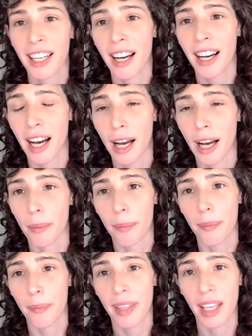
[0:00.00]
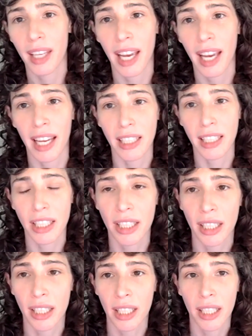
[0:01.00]
And
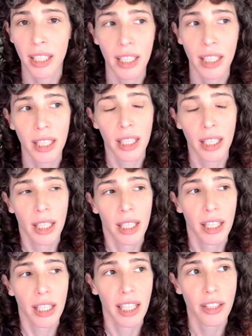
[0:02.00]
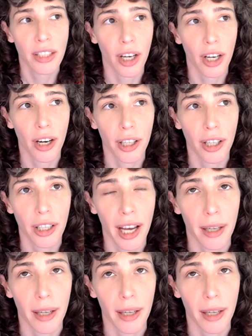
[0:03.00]
these are